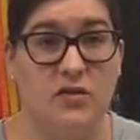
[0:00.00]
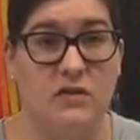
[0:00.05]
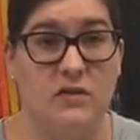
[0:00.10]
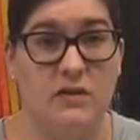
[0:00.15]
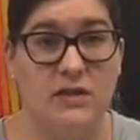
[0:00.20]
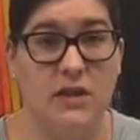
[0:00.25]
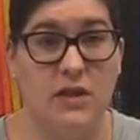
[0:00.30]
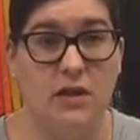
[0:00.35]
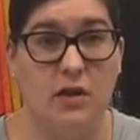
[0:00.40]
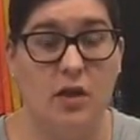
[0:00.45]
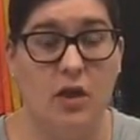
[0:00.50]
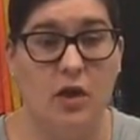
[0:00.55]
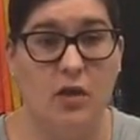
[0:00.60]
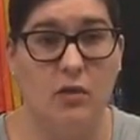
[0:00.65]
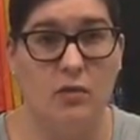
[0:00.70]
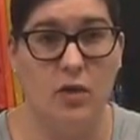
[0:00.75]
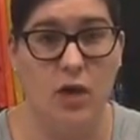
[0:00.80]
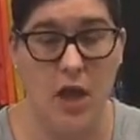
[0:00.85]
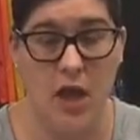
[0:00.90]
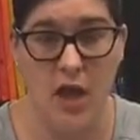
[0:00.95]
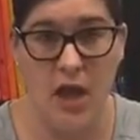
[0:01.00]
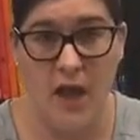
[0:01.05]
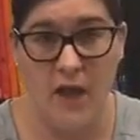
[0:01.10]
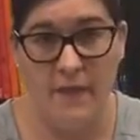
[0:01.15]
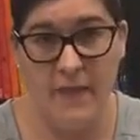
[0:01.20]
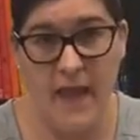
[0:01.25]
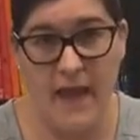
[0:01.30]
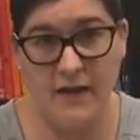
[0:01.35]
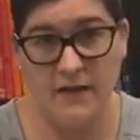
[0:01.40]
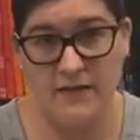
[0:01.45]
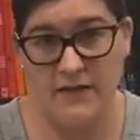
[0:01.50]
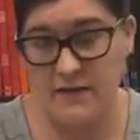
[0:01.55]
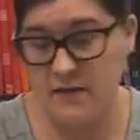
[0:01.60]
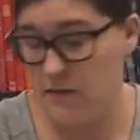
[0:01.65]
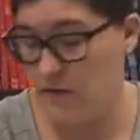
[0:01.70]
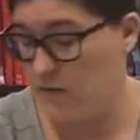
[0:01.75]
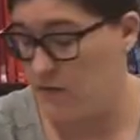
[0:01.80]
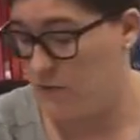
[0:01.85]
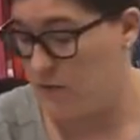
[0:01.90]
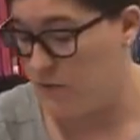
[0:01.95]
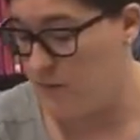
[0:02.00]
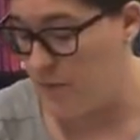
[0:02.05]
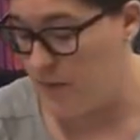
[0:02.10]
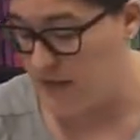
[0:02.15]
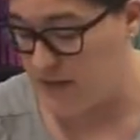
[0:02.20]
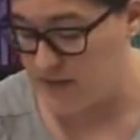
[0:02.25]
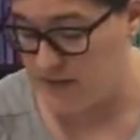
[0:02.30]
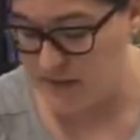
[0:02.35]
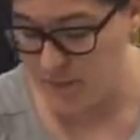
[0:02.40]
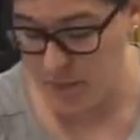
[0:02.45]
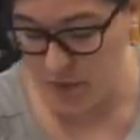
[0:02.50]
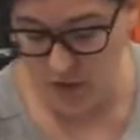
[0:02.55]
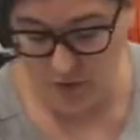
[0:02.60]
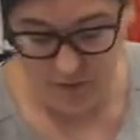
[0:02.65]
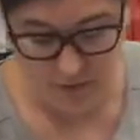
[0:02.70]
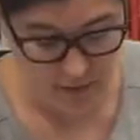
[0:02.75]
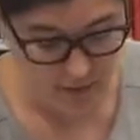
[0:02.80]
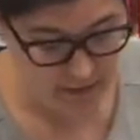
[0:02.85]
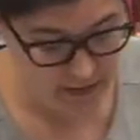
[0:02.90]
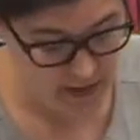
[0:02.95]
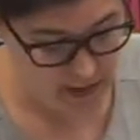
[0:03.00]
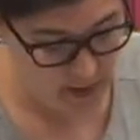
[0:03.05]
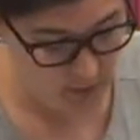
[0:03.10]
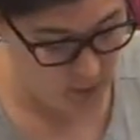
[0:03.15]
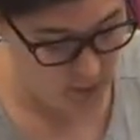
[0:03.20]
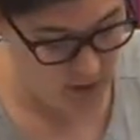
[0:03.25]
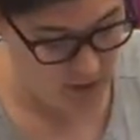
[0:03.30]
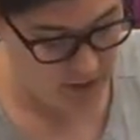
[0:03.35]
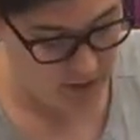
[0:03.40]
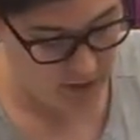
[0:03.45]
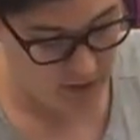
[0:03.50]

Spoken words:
silicone that spins perfectly with